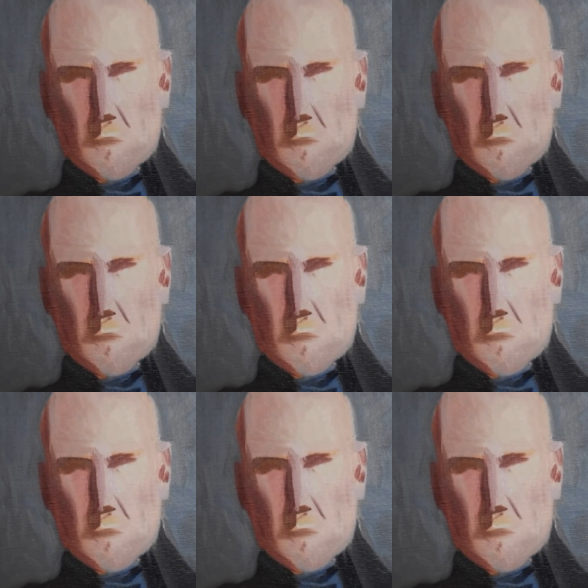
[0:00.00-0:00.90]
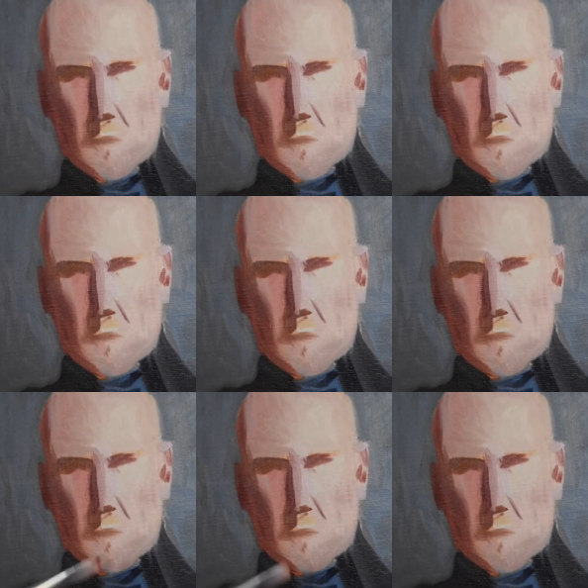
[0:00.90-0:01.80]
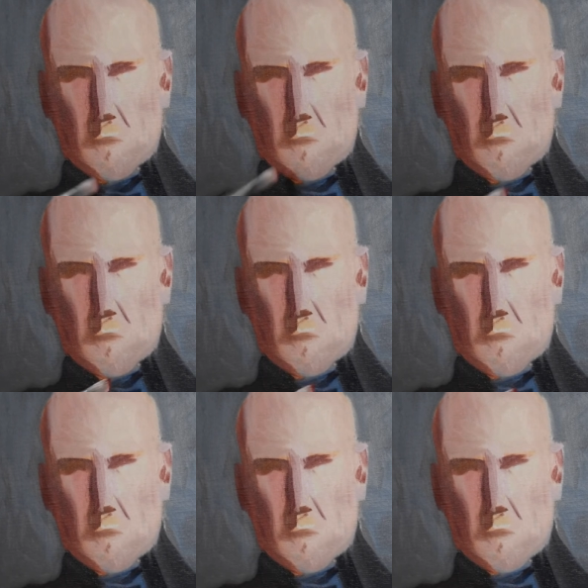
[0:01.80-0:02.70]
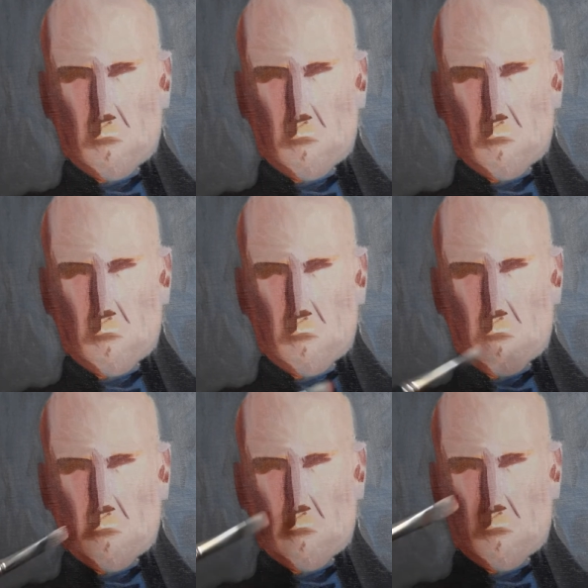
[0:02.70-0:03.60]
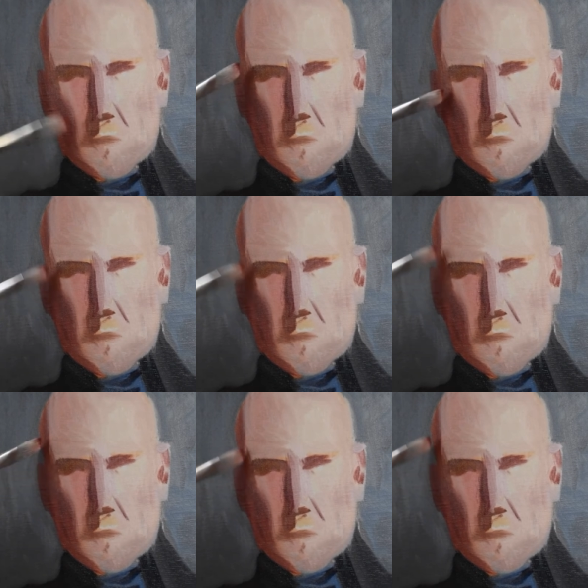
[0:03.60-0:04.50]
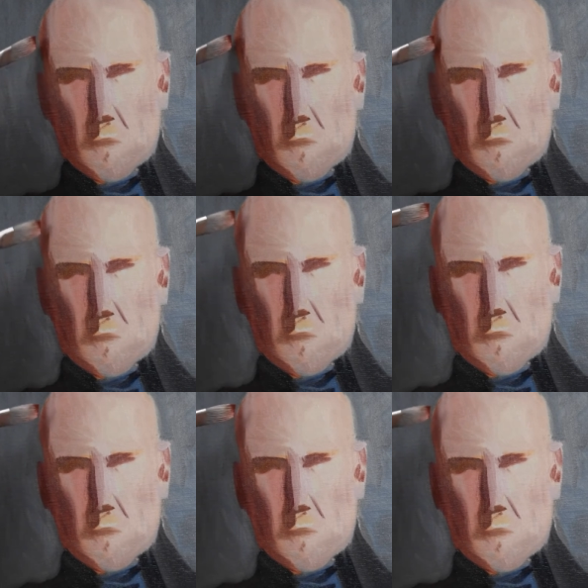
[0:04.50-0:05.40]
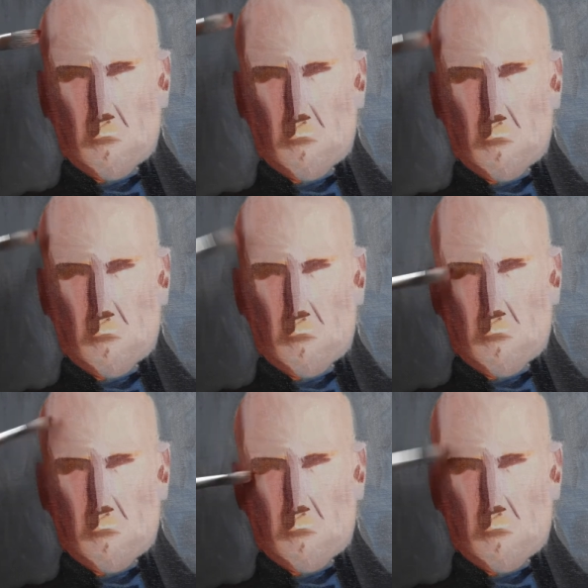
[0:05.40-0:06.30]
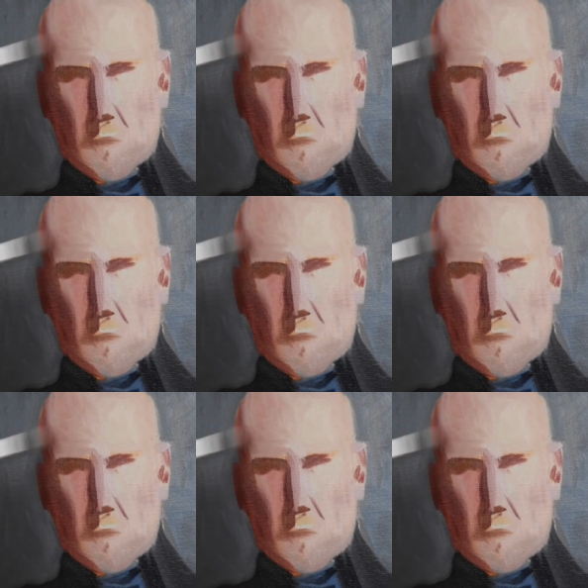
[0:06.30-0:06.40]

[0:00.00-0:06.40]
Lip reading: [no speech]